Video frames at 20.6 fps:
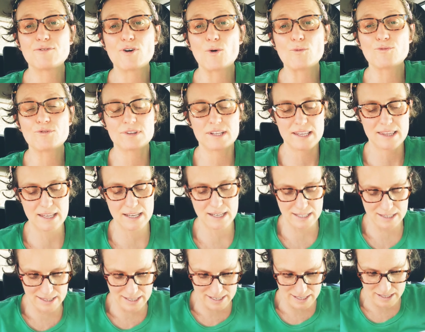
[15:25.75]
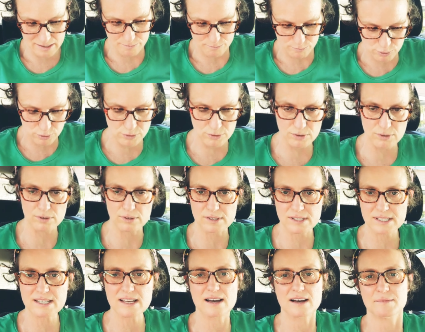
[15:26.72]
Hopefully they could like pull
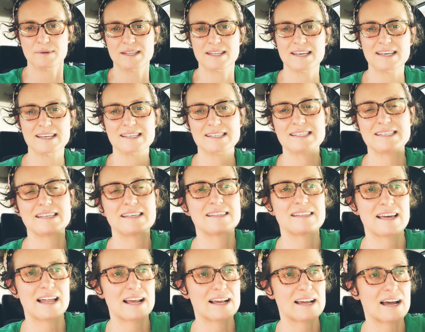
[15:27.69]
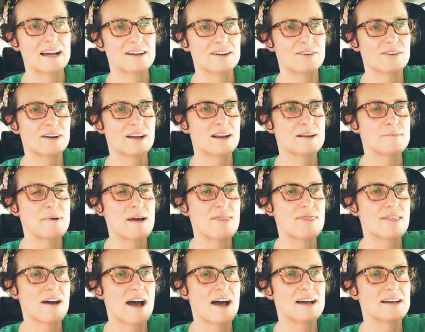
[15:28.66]
some of this that I got going on in my
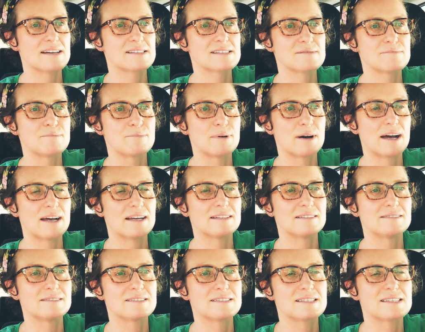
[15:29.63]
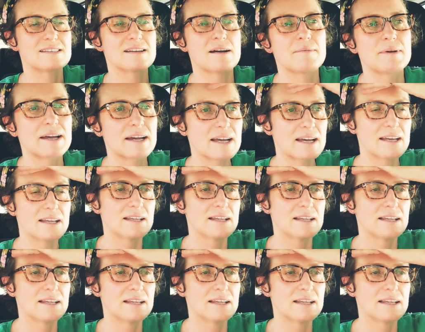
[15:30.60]
thighs and butt and stomach.